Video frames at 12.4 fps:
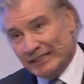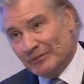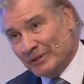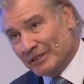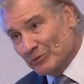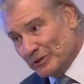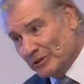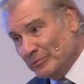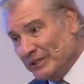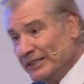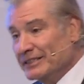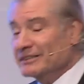but it will
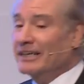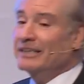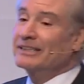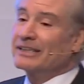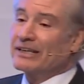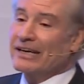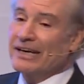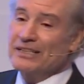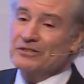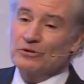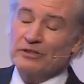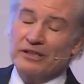be. It's not the
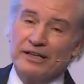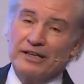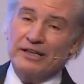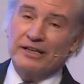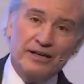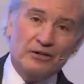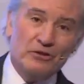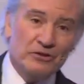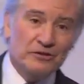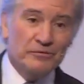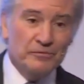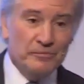case with
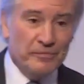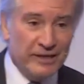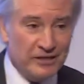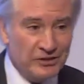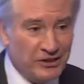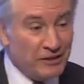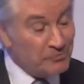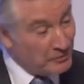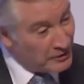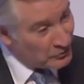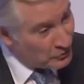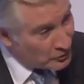health and medicine yet, but
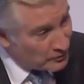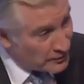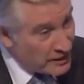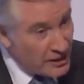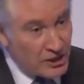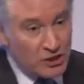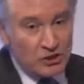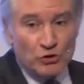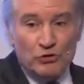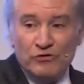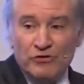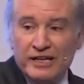it will be. So
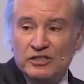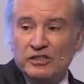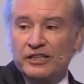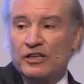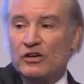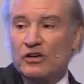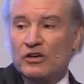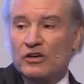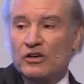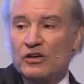eventually, the cost